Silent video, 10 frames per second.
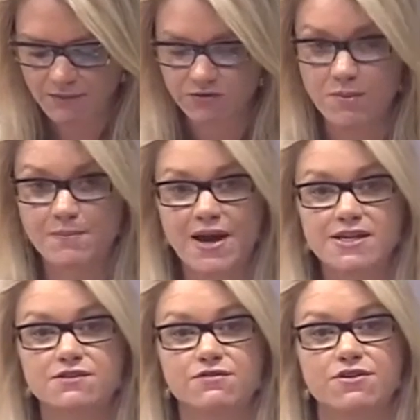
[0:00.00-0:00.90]
From
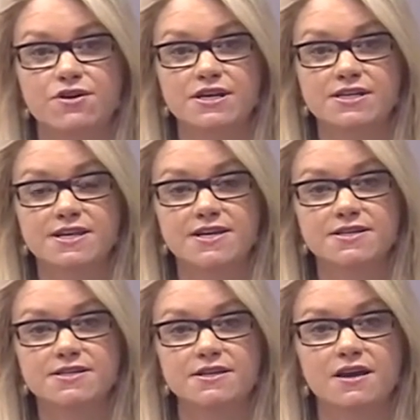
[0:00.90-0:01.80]
base of 30
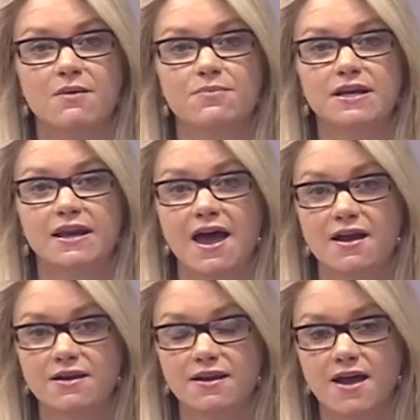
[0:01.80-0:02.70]
centres, the company
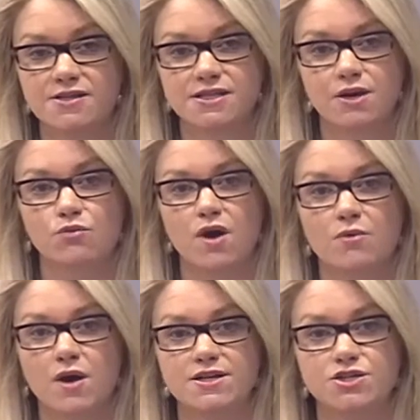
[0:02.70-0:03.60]
can now see a
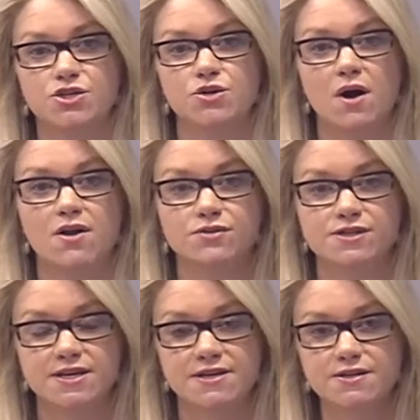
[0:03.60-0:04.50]
runway to 200
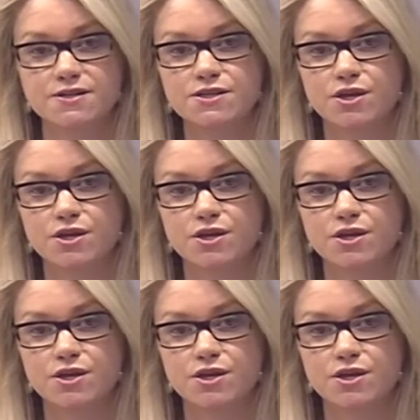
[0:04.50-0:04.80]
centres.